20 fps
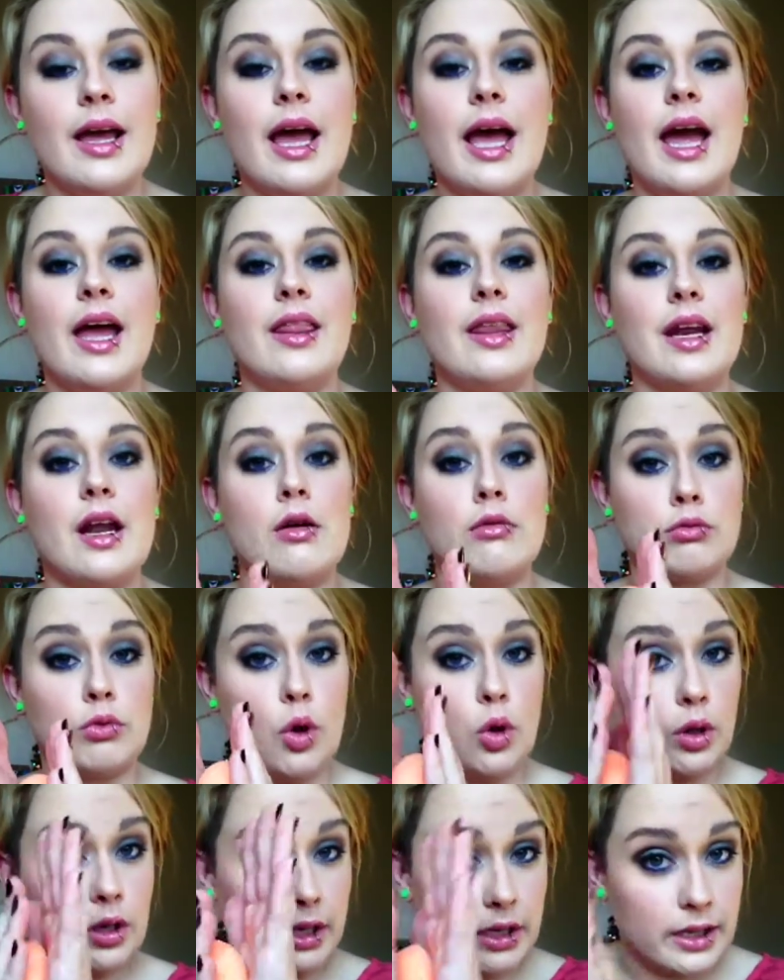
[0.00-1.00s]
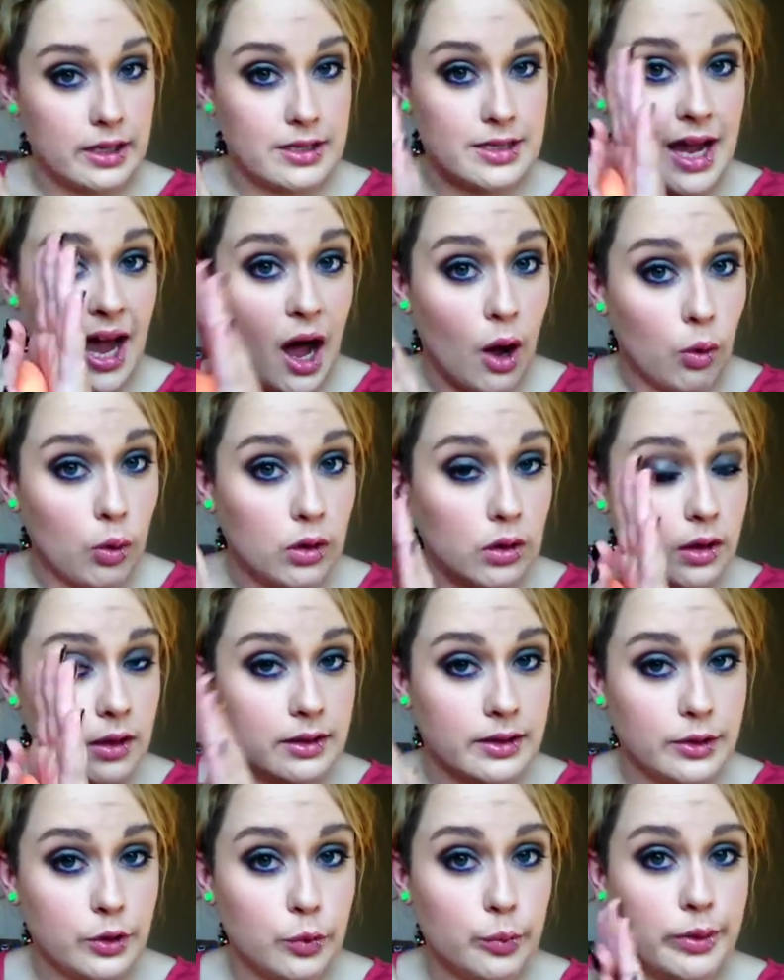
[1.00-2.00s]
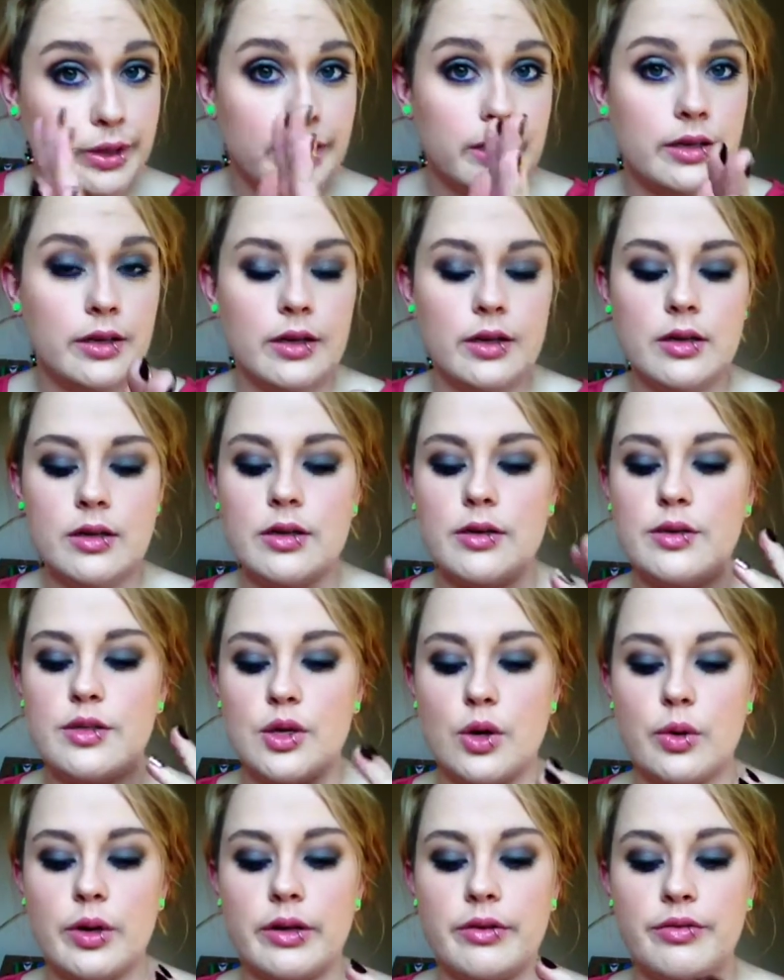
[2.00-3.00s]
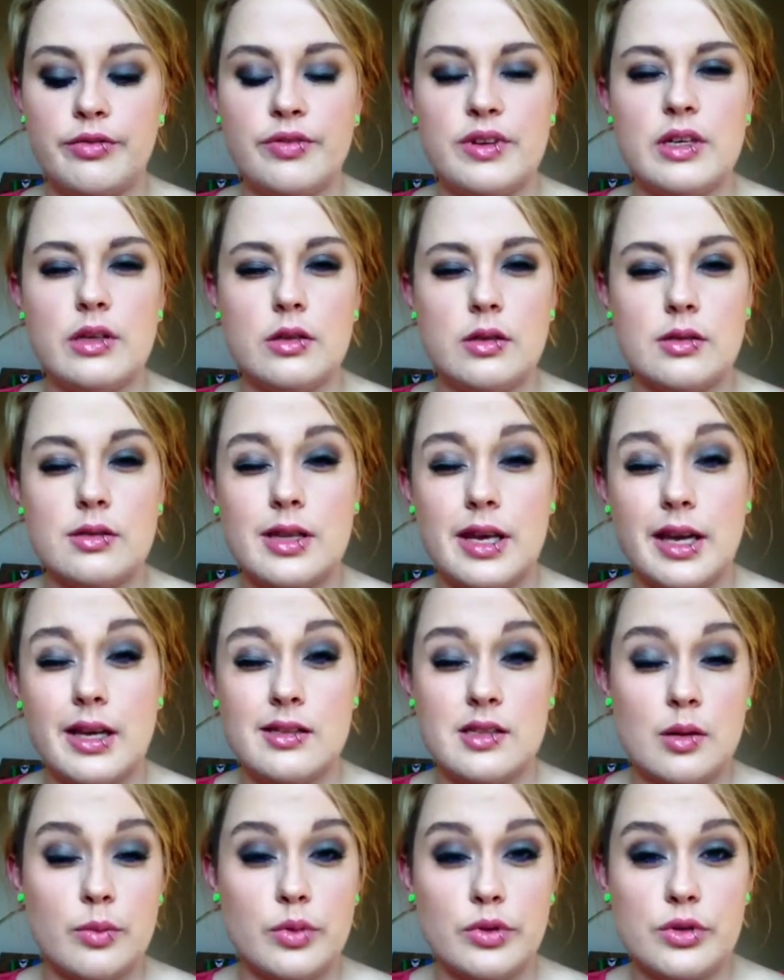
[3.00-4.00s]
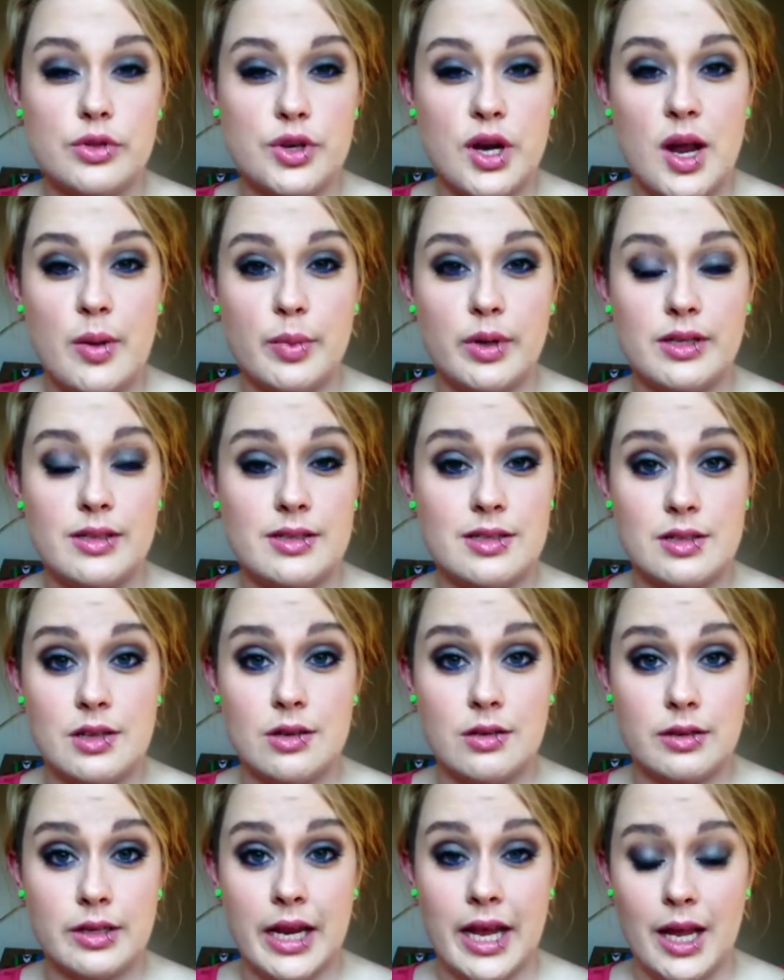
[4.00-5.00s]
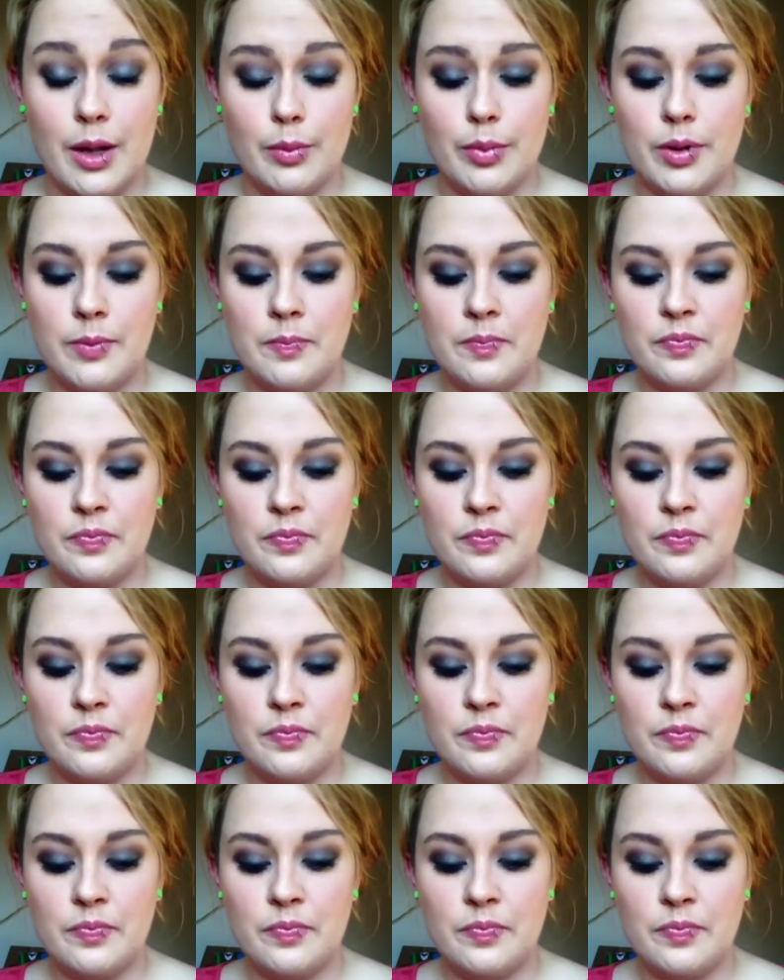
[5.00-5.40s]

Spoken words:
and then I'll roll it in a towel a little bit so it feels like it's almost dry, but it's still damp.